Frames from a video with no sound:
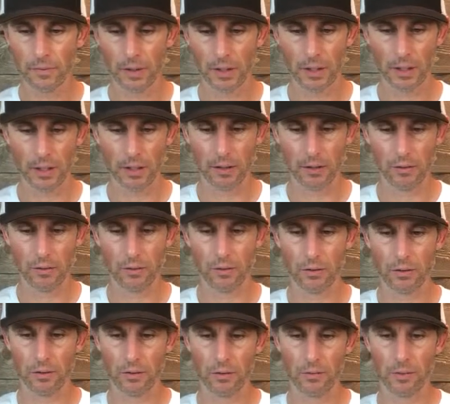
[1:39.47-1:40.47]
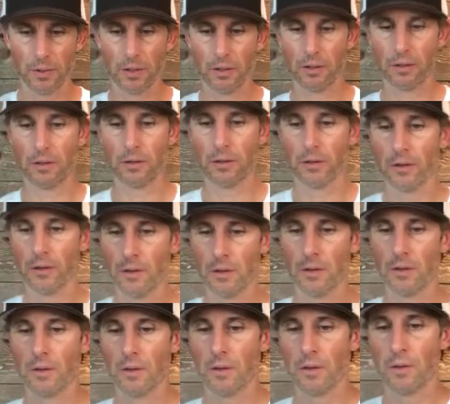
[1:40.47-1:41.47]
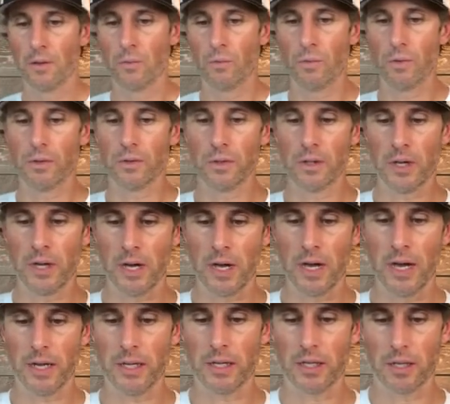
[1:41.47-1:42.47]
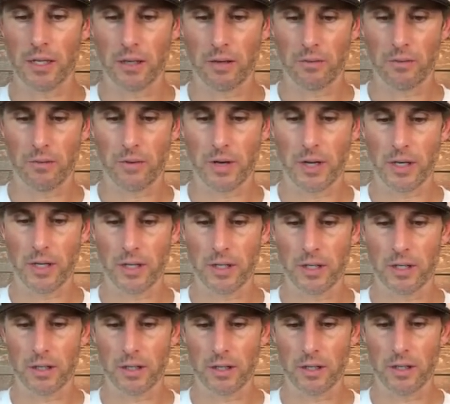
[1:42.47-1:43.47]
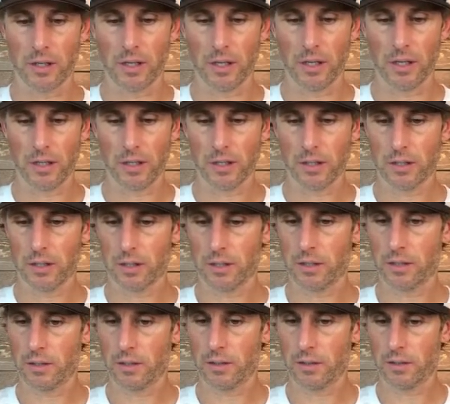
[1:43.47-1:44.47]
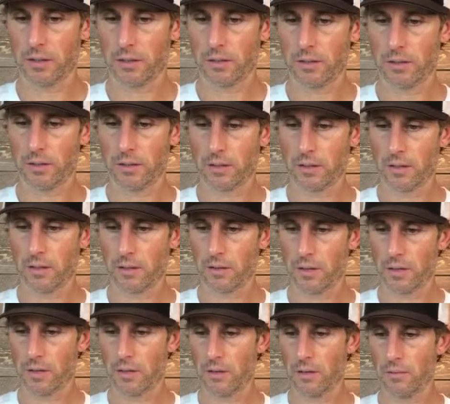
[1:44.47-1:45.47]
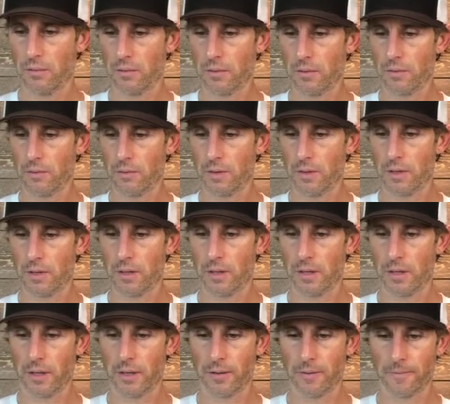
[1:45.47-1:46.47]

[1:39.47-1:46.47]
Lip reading: Okay, YouTube will not register this, so I don't know what's going on here.